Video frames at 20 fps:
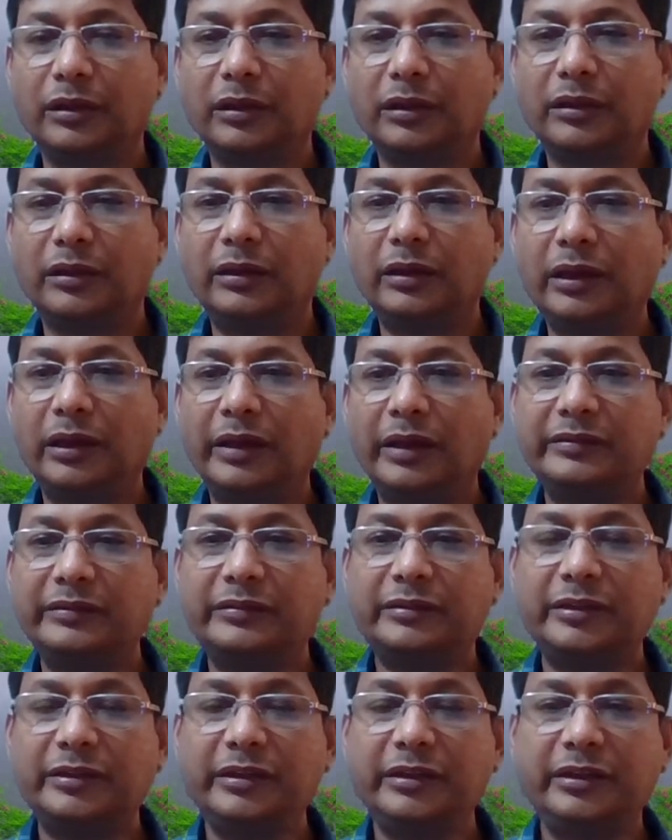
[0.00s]
The last
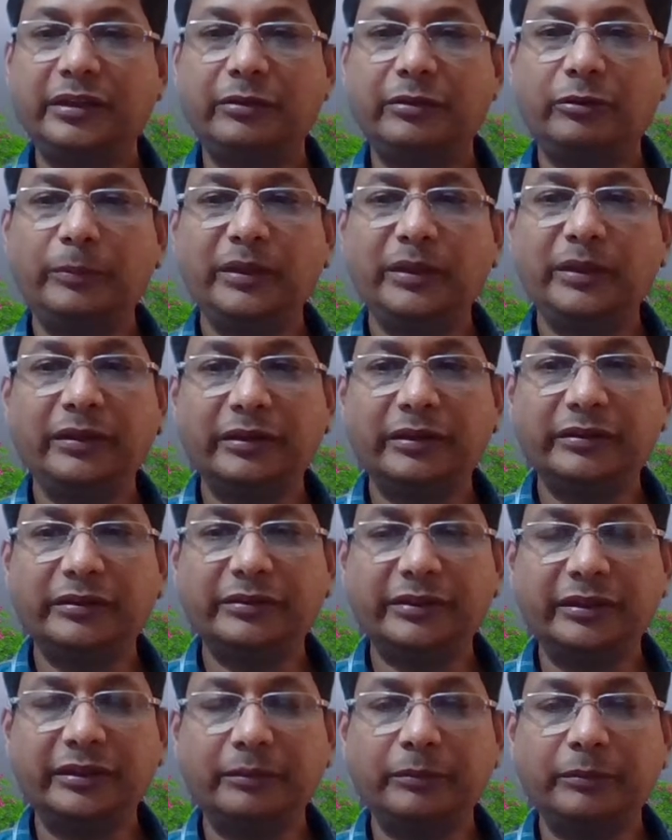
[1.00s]
3 will be
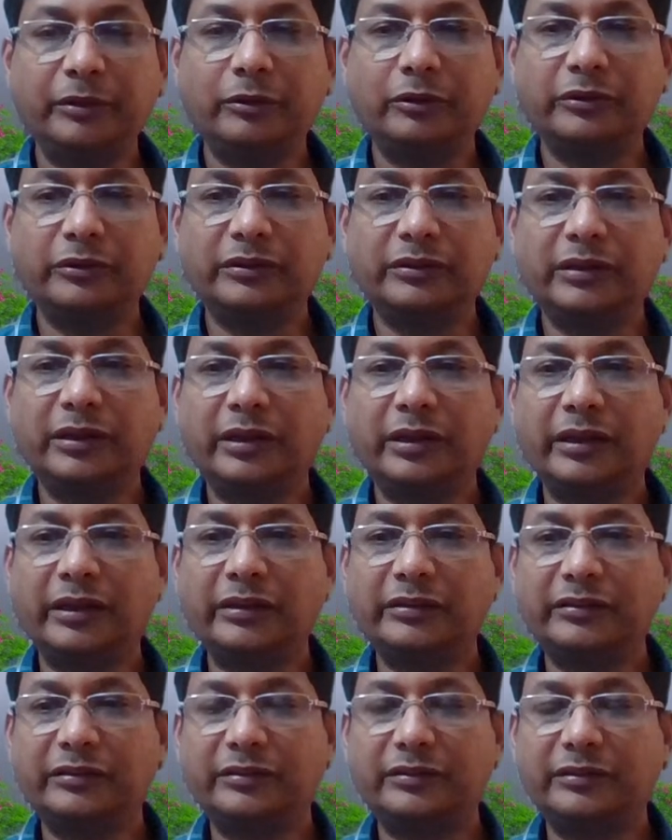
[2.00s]
interesting because the
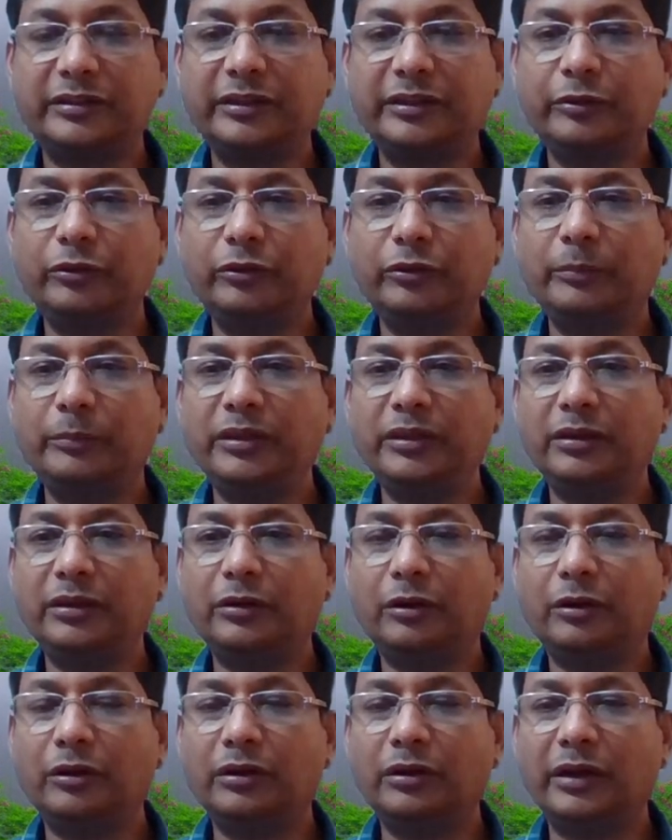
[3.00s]
last 3 will be
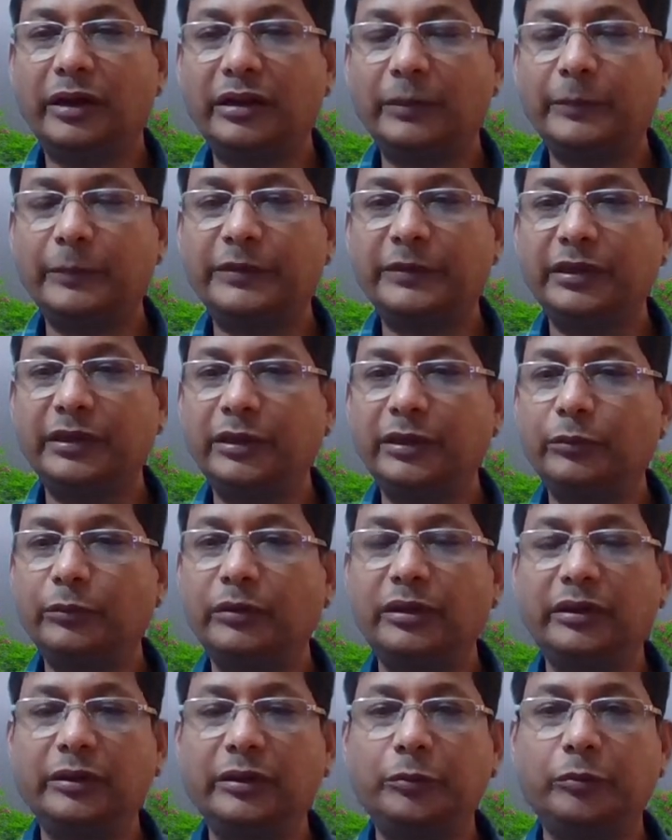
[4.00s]
on artificial neural
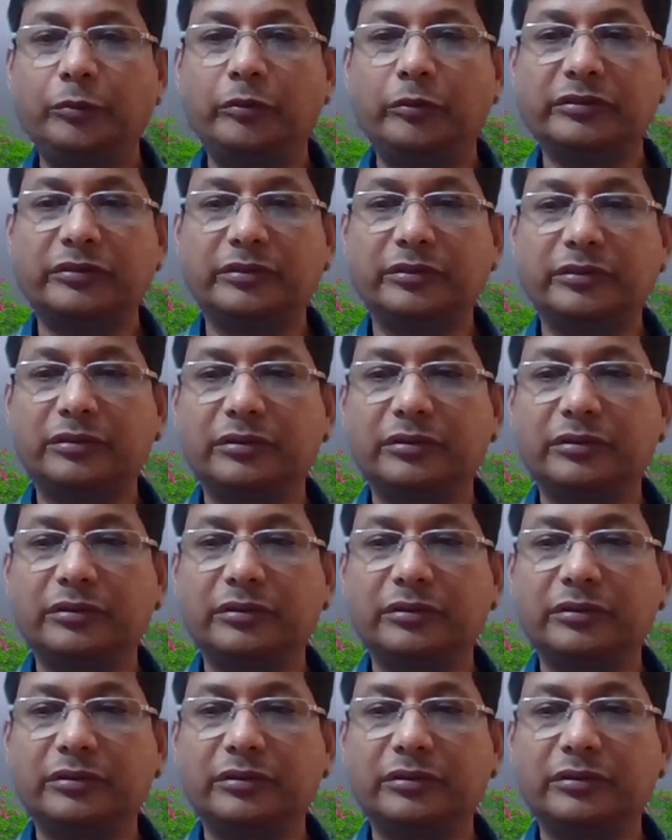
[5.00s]
networks,